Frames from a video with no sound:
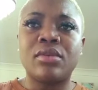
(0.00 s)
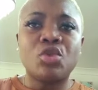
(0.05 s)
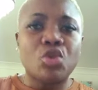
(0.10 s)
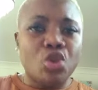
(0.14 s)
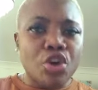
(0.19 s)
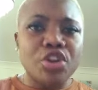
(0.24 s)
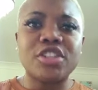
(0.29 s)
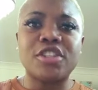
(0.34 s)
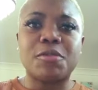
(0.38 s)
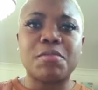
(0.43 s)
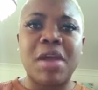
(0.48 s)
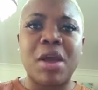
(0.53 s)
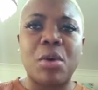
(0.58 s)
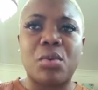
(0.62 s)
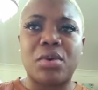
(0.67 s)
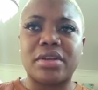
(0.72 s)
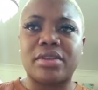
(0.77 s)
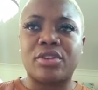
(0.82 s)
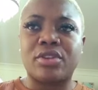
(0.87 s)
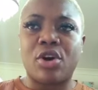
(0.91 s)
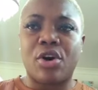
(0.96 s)
Those men
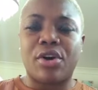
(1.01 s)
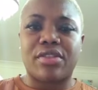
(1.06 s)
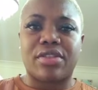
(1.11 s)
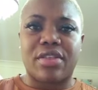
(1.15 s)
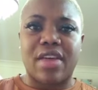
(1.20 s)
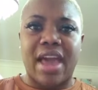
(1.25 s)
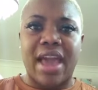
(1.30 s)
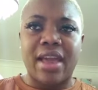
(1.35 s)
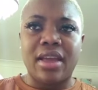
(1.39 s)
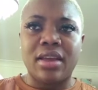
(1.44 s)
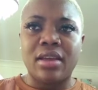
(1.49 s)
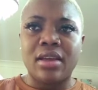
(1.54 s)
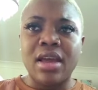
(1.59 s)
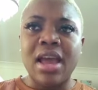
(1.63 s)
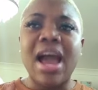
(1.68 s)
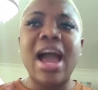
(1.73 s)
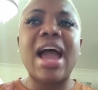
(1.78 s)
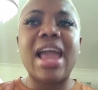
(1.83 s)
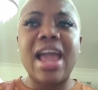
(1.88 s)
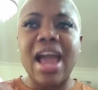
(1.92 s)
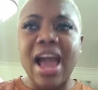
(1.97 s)
were not there.
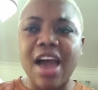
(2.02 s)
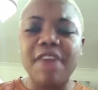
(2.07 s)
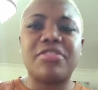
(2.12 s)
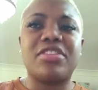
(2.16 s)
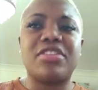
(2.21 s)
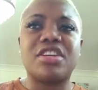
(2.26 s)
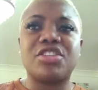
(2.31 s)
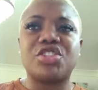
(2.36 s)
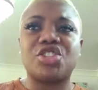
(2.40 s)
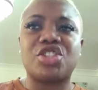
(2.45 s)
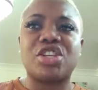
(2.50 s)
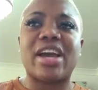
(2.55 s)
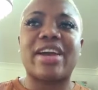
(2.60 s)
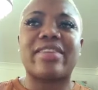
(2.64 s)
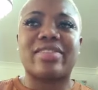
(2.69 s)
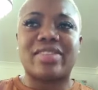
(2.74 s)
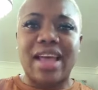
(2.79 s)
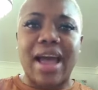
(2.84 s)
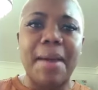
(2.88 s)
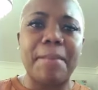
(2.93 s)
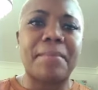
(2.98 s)
I have this
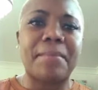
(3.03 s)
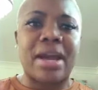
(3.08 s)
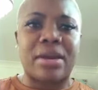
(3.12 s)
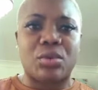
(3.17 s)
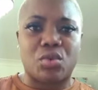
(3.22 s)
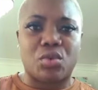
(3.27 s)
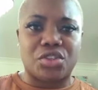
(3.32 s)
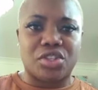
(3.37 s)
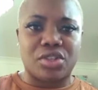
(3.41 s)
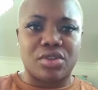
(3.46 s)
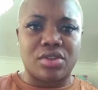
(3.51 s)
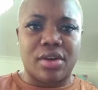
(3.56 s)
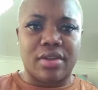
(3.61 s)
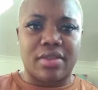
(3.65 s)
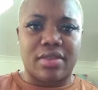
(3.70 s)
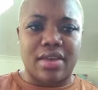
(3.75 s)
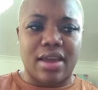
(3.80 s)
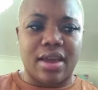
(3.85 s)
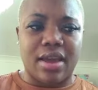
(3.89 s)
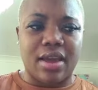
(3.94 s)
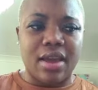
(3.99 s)
child. That man was
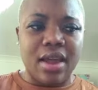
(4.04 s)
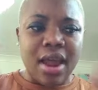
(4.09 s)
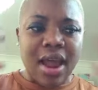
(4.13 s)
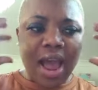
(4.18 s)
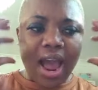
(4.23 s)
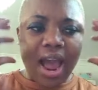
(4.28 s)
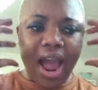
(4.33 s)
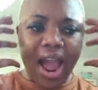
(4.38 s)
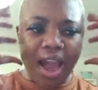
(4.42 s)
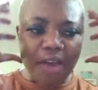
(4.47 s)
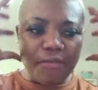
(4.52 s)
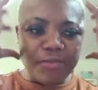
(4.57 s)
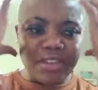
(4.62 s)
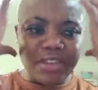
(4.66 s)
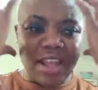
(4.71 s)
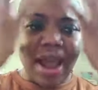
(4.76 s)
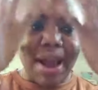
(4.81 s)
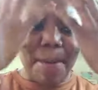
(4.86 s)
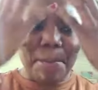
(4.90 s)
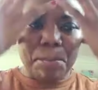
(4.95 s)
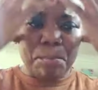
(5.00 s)
not there. Have
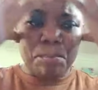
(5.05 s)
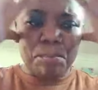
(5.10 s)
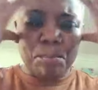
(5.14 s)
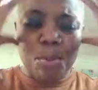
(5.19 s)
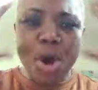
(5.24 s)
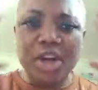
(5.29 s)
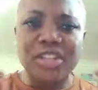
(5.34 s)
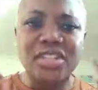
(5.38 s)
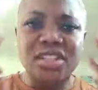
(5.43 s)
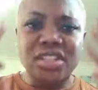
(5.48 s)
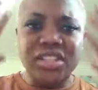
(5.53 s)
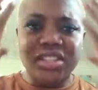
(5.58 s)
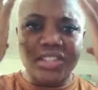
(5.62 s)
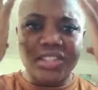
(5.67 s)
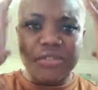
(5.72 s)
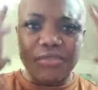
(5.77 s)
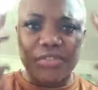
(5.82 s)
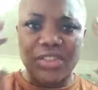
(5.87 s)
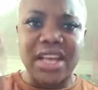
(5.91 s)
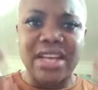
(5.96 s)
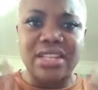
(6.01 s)
that
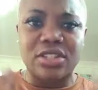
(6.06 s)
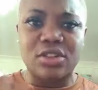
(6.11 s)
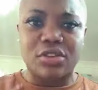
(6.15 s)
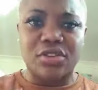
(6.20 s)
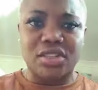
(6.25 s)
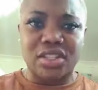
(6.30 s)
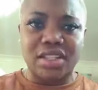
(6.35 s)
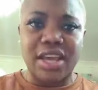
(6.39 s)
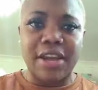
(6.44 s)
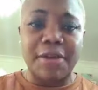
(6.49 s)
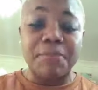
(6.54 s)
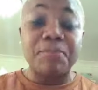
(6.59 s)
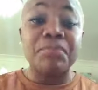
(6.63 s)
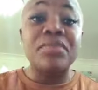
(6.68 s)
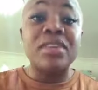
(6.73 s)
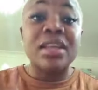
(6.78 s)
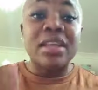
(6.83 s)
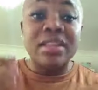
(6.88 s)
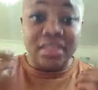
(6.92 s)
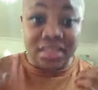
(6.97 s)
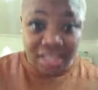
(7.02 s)
positiveness of say,
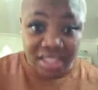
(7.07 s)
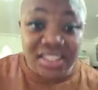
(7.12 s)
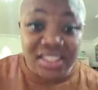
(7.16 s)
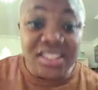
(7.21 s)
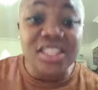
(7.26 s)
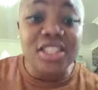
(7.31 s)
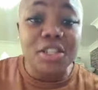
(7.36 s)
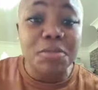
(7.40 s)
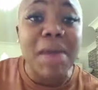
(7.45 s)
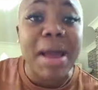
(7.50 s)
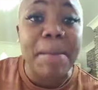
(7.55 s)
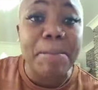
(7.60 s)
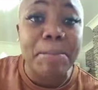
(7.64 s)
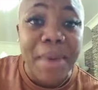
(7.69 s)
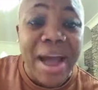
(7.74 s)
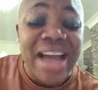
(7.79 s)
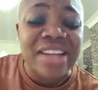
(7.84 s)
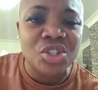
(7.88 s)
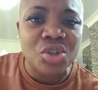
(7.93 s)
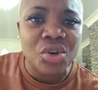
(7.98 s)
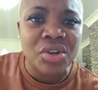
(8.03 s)
this is my
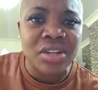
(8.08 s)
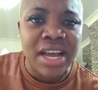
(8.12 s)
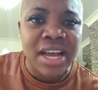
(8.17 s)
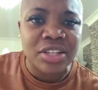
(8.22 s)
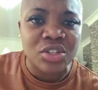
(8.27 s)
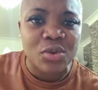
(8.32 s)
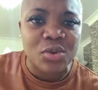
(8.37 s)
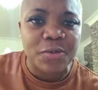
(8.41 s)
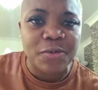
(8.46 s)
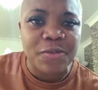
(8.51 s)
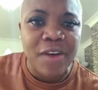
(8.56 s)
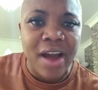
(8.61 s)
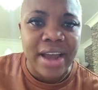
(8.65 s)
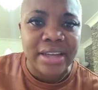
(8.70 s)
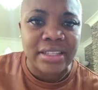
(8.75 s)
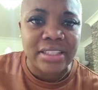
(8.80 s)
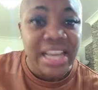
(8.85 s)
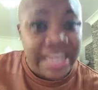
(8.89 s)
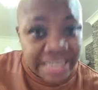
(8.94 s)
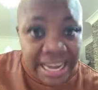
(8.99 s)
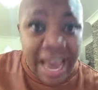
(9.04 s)
battle now to
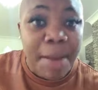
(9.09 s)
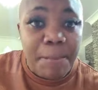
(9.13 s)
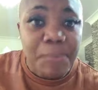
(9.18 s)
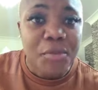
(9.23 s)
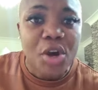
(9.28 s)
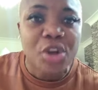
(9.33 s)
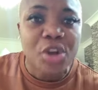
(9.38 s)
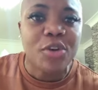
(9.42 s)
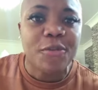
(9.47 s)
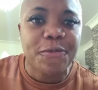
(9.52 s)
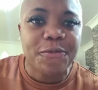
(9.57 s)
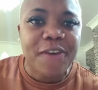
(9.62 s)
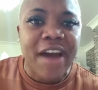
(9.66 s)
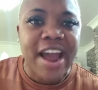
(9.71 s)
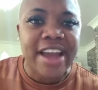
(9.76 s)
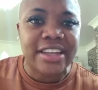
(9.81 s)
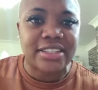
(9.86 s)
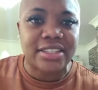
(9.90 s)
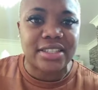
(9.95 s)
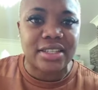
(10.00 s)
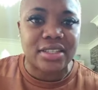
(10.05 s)
fight, and I'm gonna
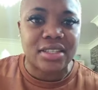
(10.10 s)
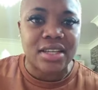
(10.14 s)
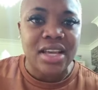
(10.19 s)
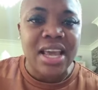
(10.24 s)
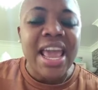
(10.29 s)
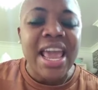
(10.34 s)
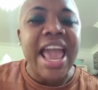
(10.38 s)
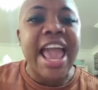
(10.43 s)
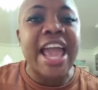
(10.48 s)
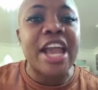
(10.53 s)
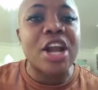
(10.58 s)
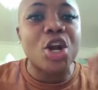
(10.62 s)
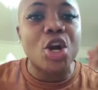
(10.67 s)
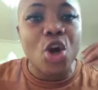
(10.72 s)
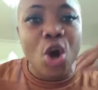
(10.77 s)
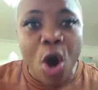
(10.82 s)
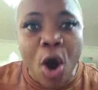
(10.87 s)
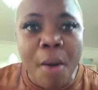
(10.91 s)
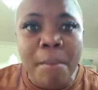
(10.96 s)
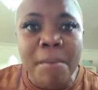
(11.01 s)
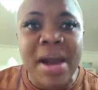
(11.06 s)
fight it and
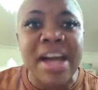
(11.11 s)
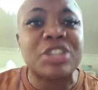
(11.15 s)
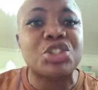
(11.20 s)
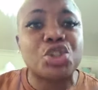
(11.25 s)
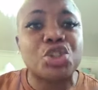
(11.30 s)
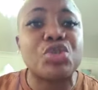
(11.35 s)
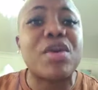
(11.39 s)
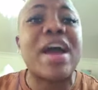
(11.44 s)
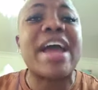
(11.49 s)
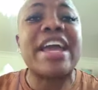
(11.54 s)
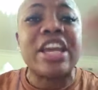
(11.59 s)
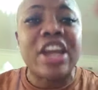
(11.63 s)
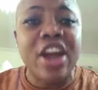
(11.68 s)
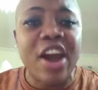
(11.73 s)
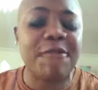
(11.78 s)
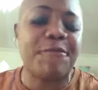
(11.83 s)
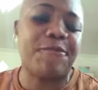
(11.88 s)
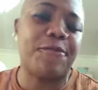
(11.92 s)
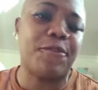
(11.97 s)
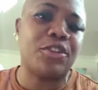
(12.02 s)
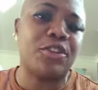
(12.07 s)
come out
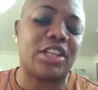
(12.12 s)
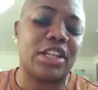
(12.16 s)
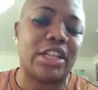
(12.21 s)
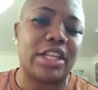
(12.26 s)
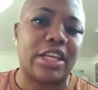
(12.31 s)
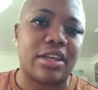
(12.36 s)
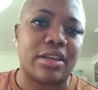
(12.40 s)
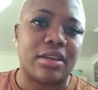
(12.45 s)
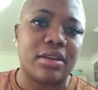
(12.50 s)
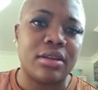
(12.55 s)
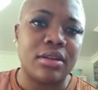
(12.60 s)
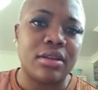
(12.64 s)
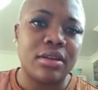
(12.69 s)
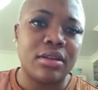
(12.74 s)
triumphantly.